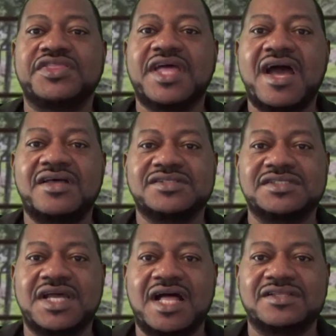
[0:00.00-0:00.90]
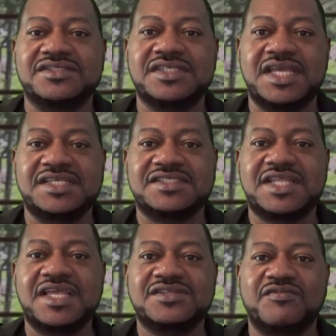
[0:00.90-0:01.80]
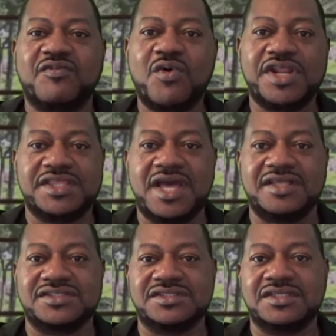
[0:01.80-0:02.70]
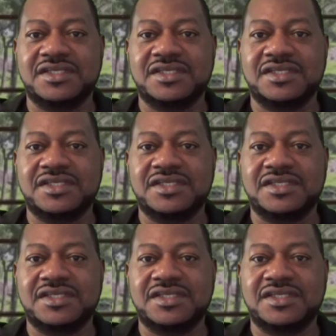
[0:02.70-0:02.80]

thousand dollars and staked the forty thousand.